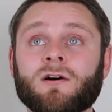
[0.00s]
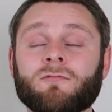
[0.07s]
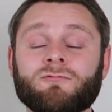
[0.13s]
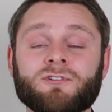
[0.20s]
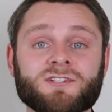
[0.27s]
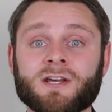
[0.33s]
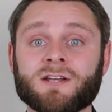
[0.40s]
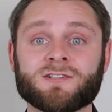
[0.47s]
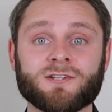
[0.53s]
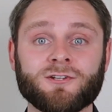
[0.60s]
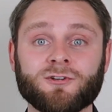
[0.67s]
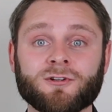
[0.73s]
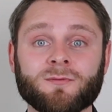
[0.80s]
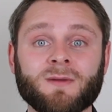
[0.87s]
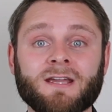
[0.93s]
returns that
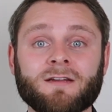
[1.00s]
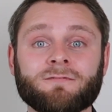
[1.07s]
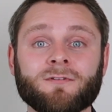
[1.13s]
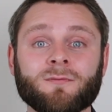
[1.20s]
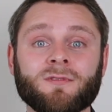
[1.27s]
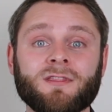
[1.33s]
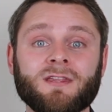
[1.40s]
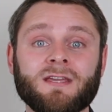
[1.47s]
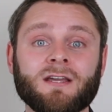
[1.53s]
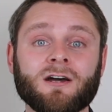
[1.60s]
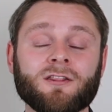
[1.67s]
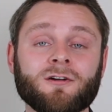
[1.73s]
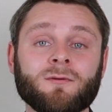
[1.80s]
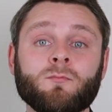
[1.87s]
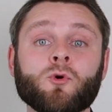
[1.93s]
you could make from the
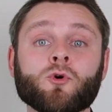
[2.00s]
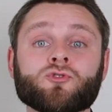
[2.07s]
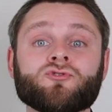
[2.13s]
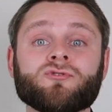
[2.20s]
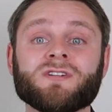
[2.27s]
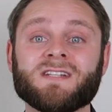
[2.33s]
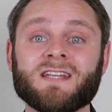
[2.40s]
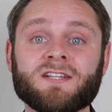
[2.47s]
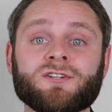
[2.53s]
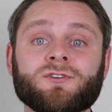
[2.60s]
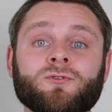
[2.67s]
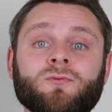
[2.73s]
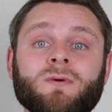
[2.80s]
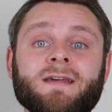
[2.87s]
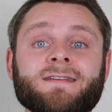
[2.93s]
other more
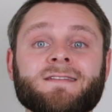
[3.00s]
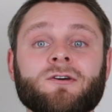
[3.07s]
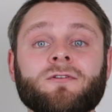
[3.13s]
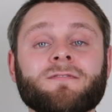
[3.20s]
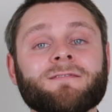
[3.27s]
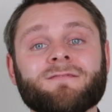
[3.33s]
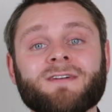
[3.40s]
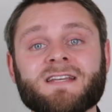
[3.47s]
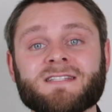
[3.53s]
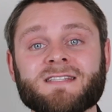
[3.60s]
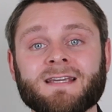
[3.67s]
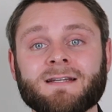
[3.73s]
traditional ways of investing.